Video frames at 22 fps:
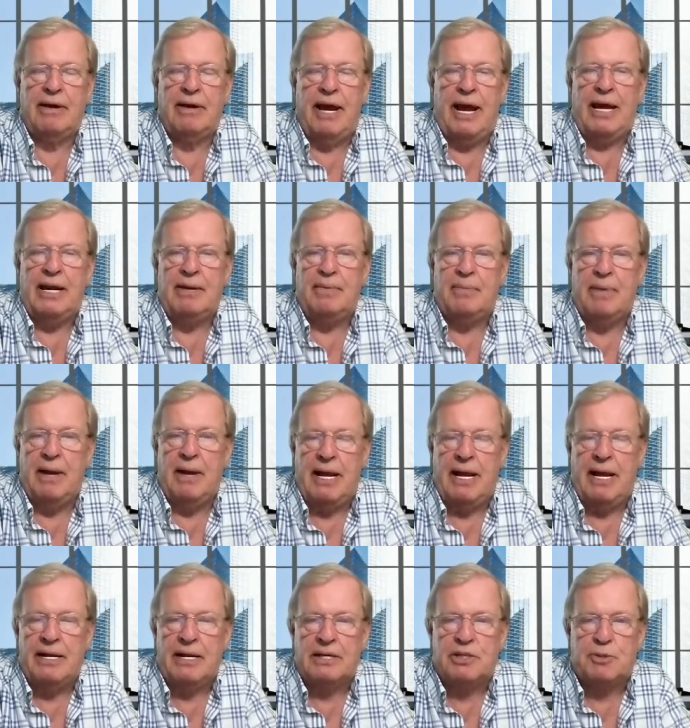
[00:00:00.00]
and
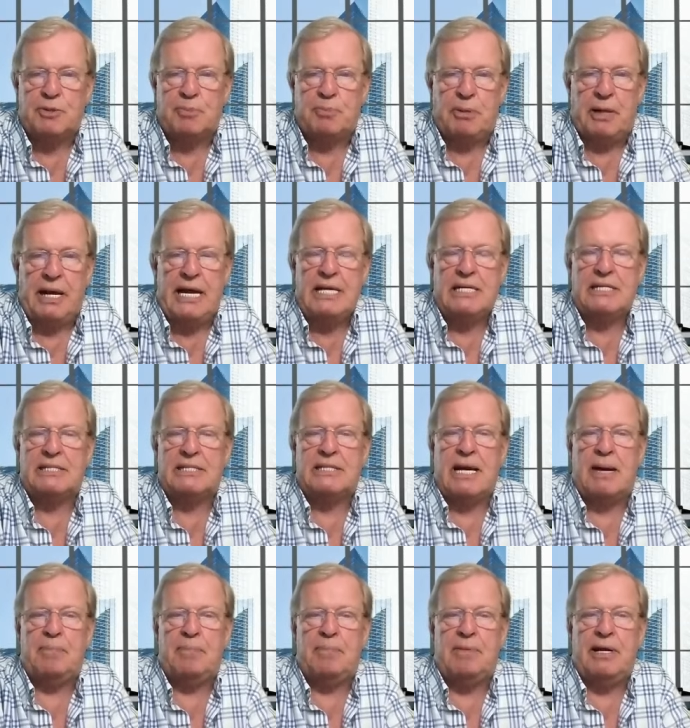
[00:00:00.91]
and explain
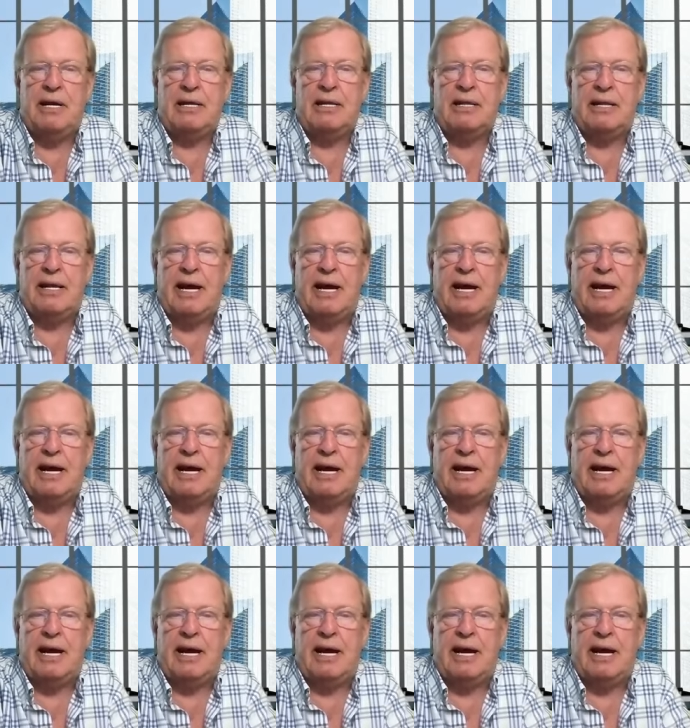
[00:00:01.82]
something